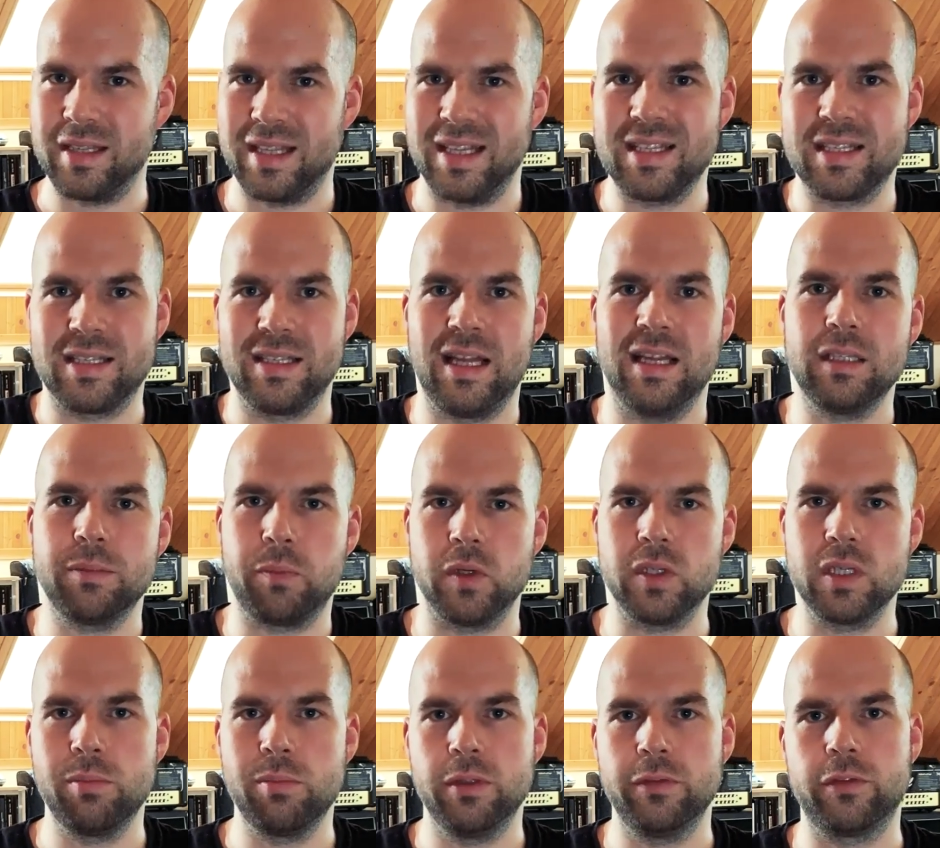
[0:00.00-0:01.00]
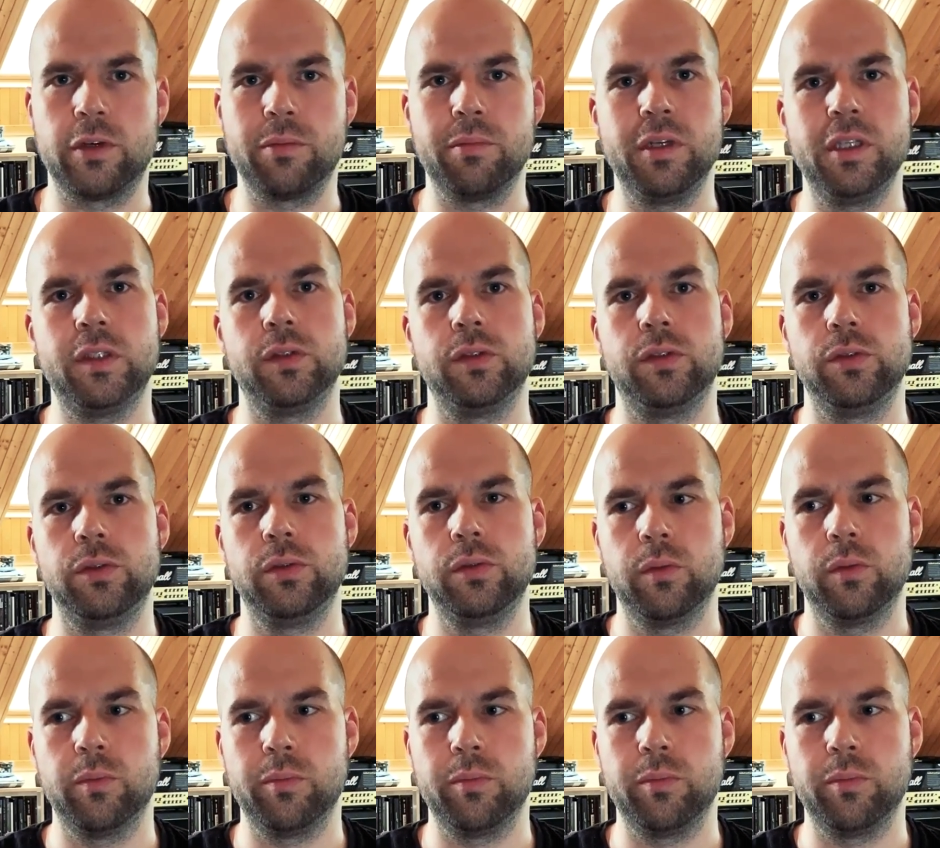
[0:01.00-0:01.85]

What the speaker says: that's not possible for me to do,